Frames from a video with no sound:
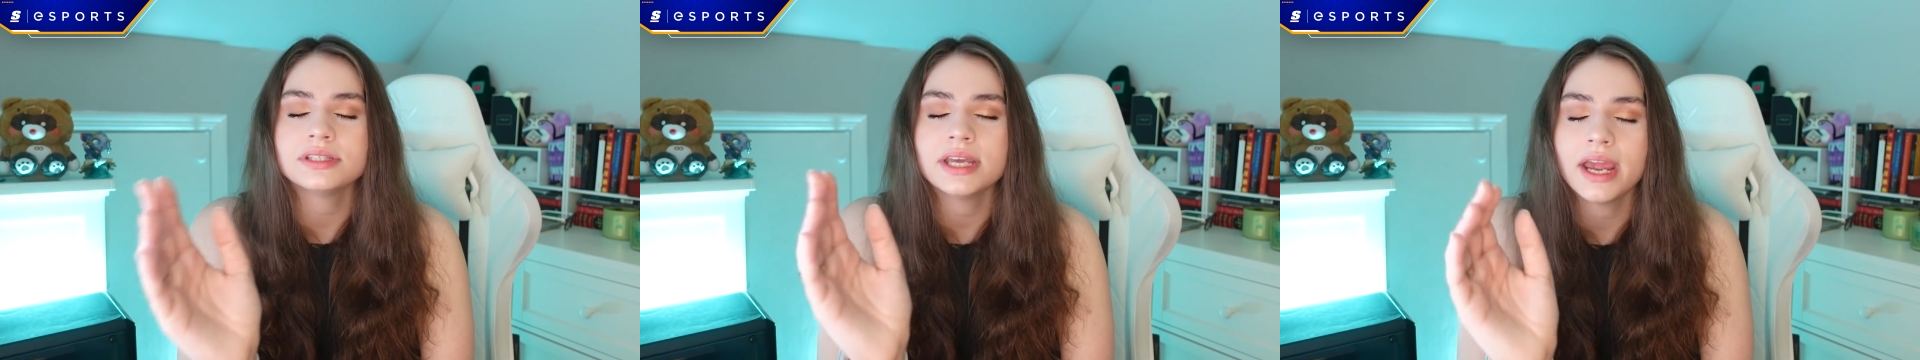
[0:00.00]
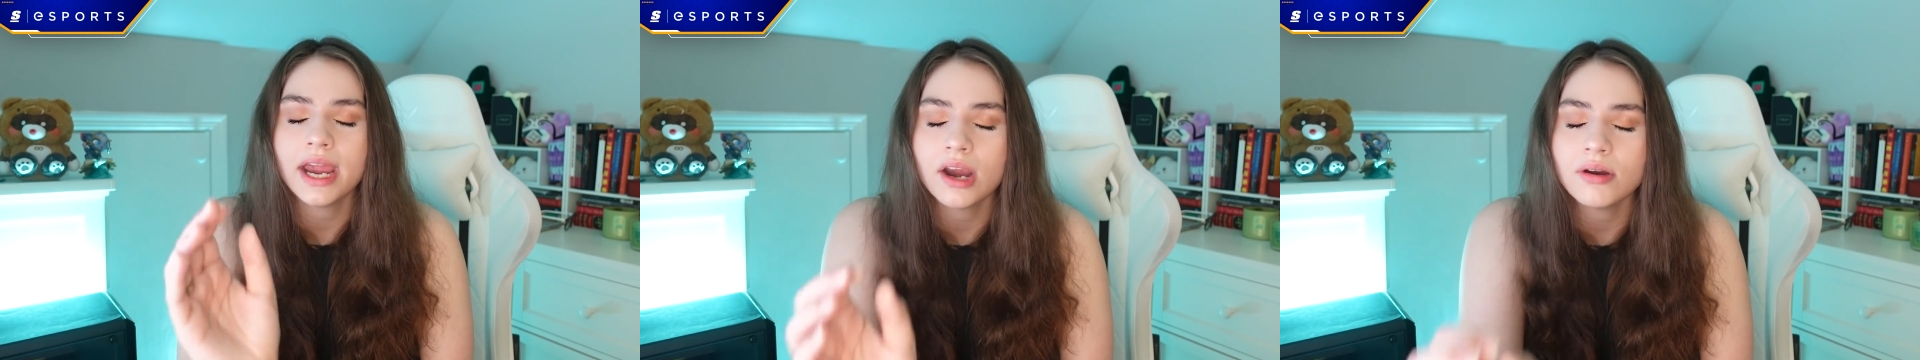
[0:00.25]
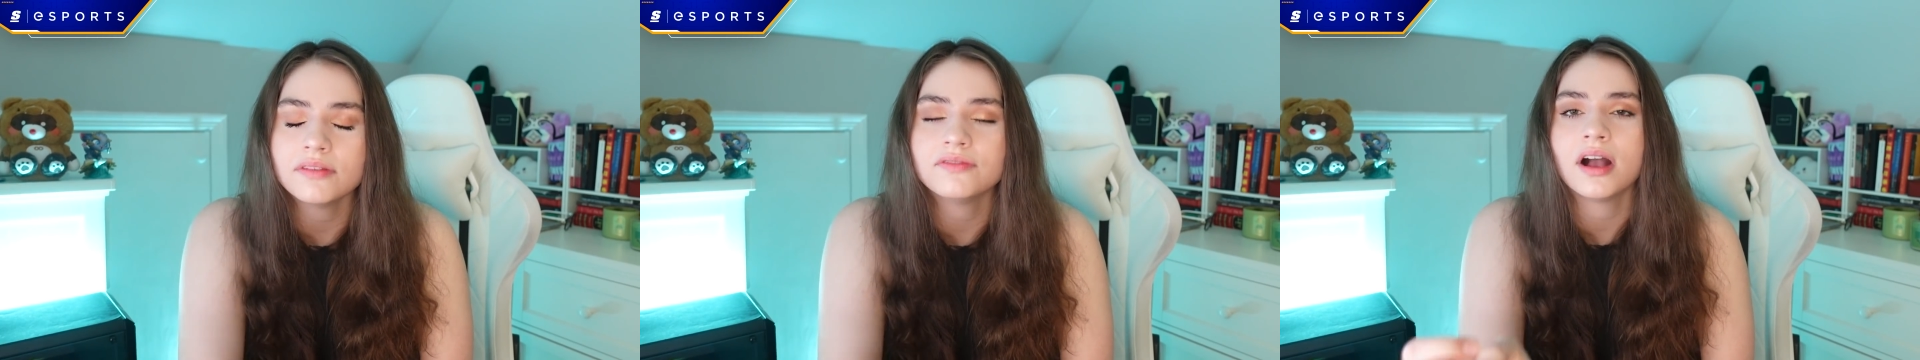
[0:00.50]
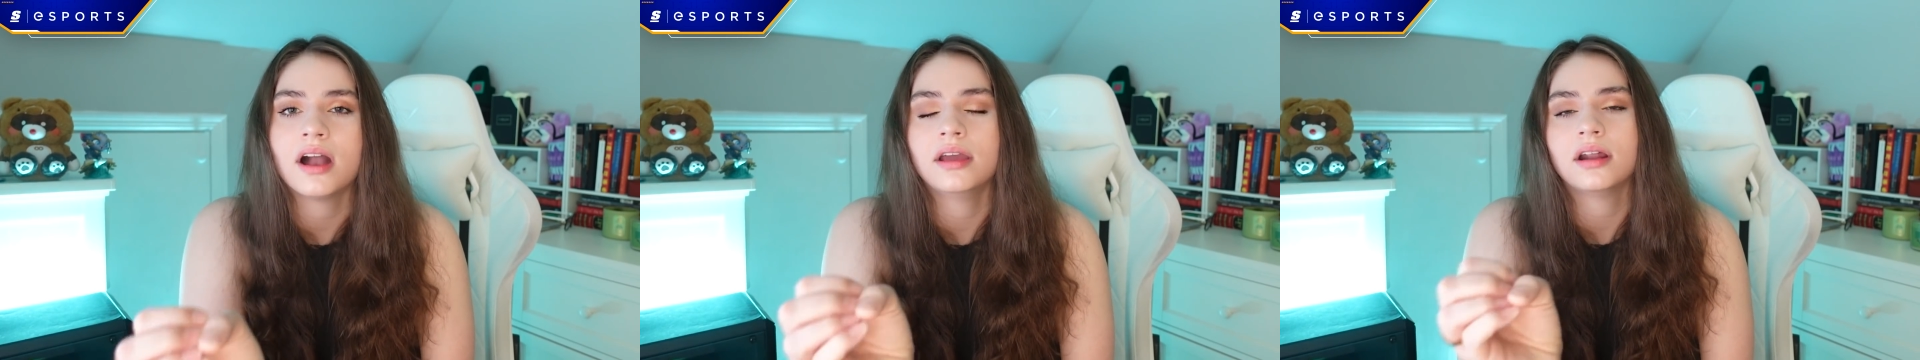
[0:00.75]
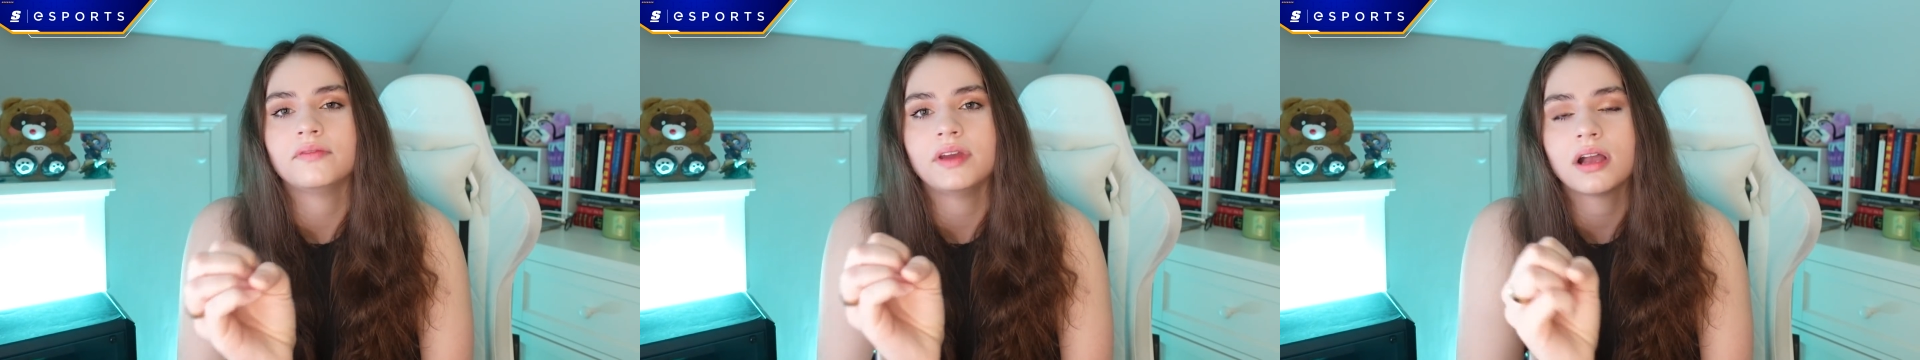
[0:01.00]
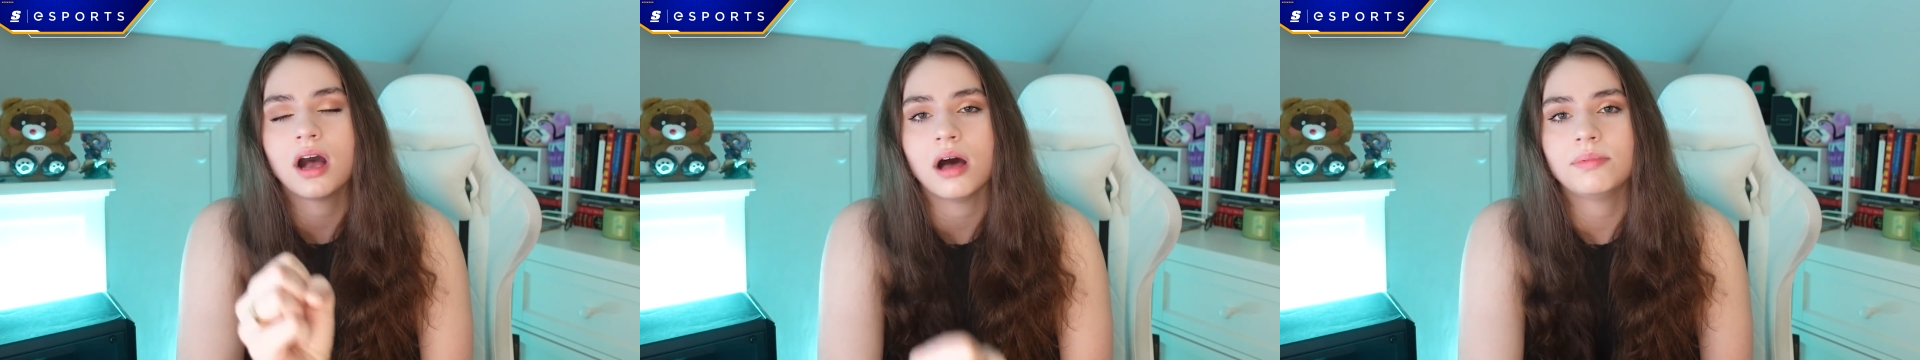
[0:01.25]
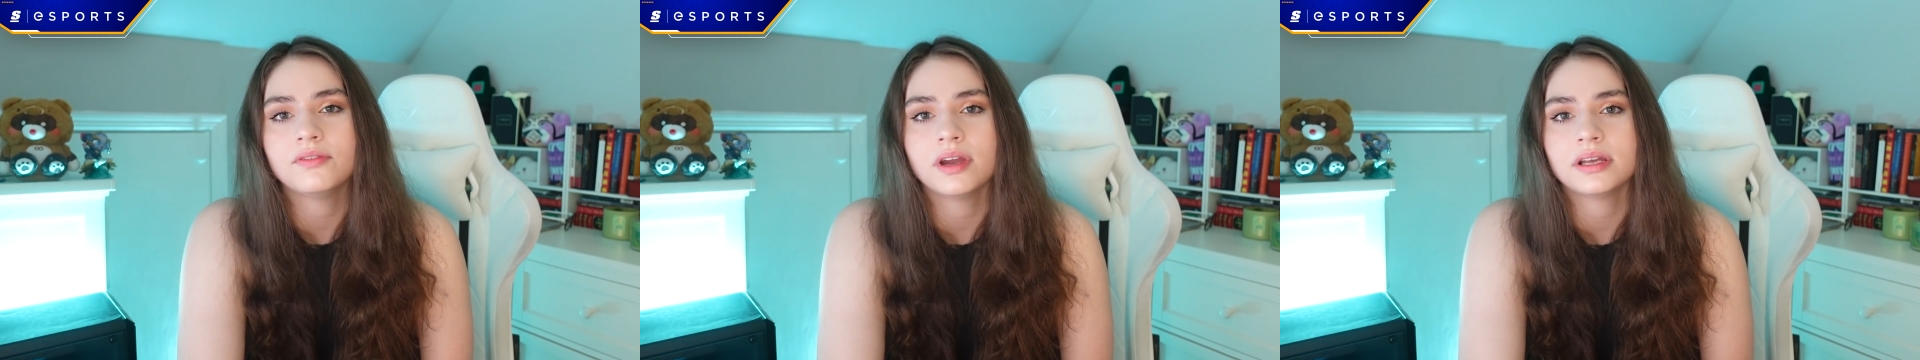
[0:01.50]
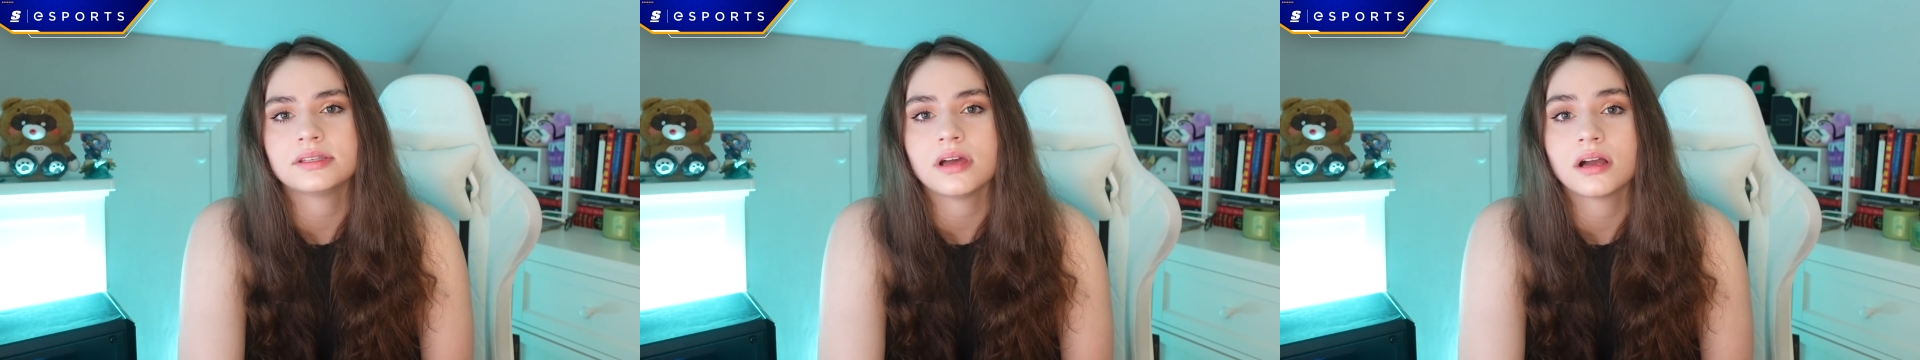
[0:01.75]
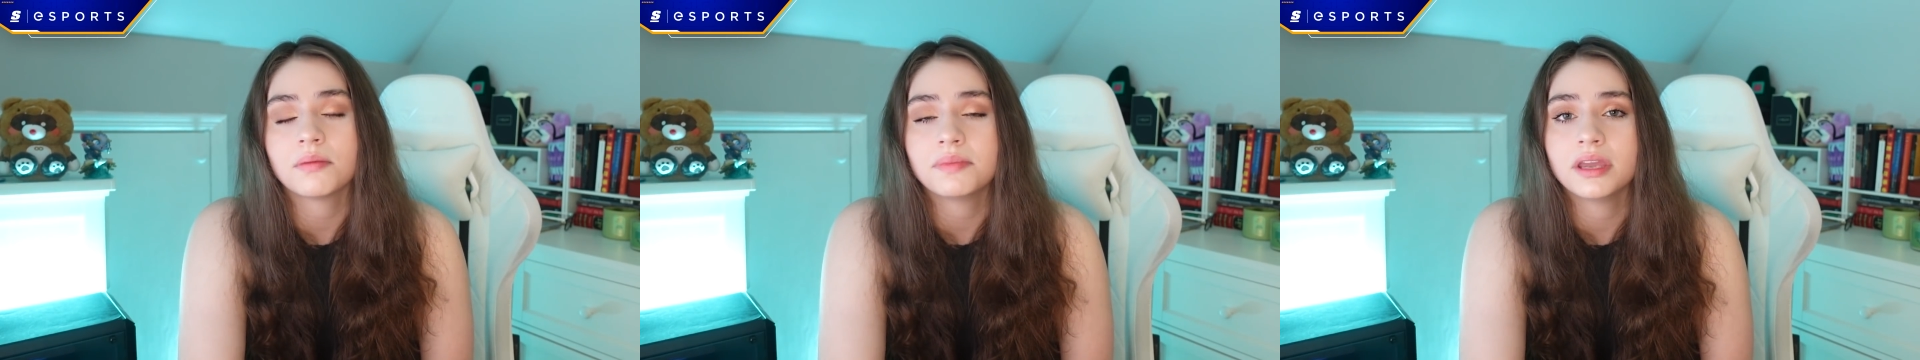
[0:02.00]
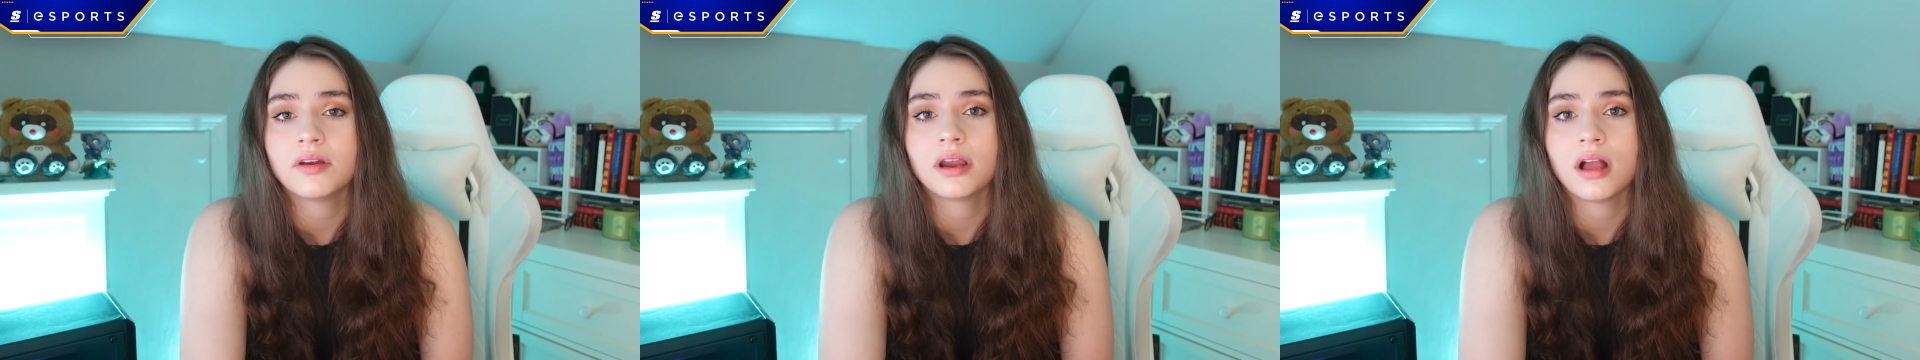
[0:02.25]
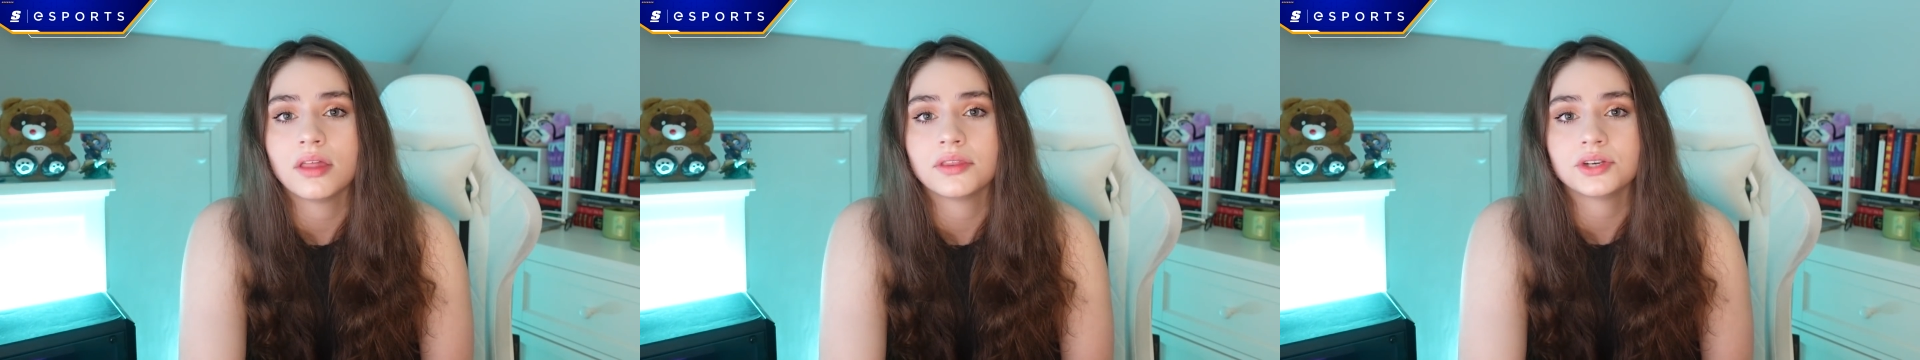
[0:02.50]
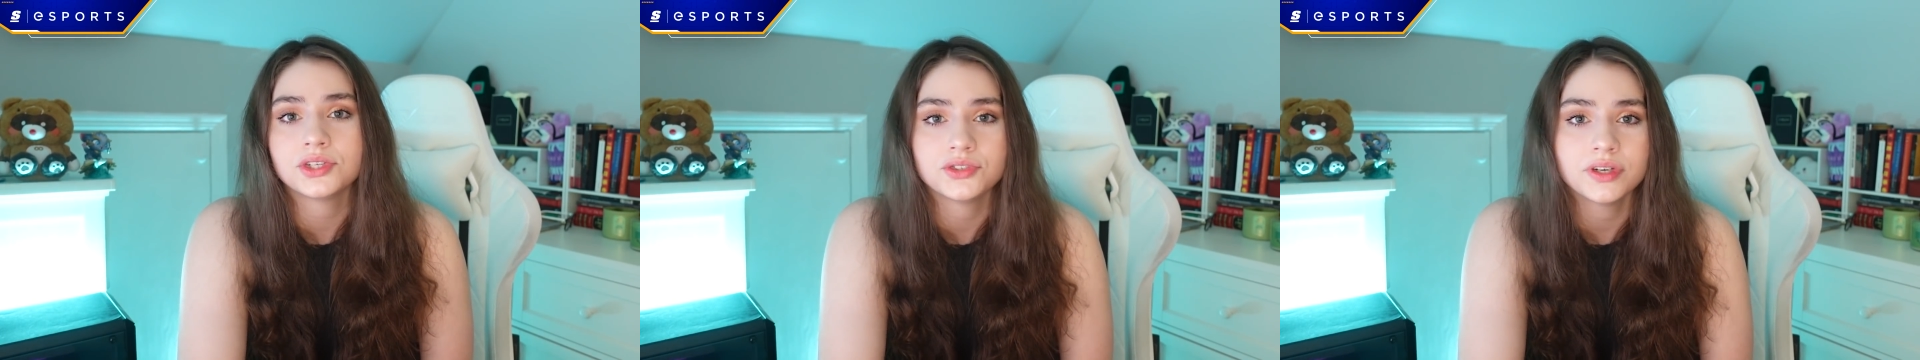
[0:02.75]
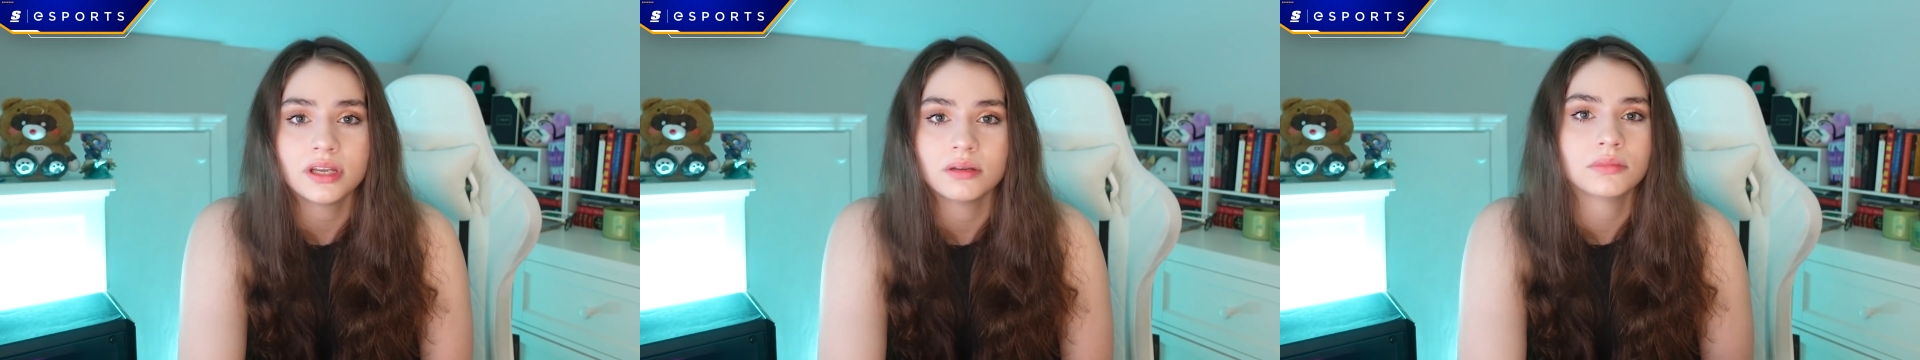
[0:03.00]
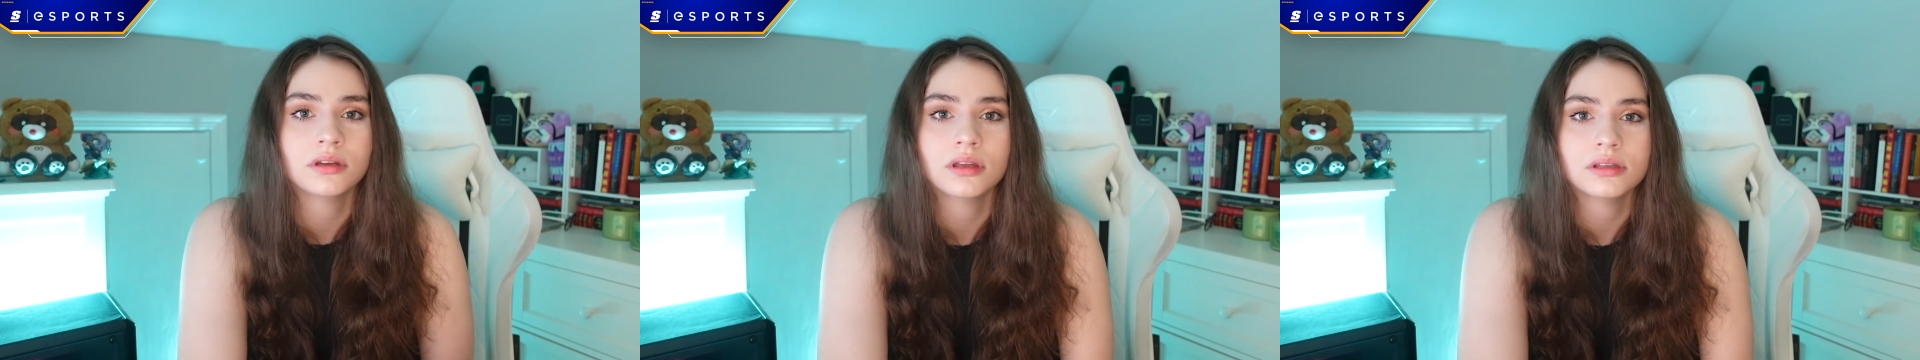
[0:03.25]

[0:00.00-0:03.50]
terrified of a copyrighted song appearing on their stream.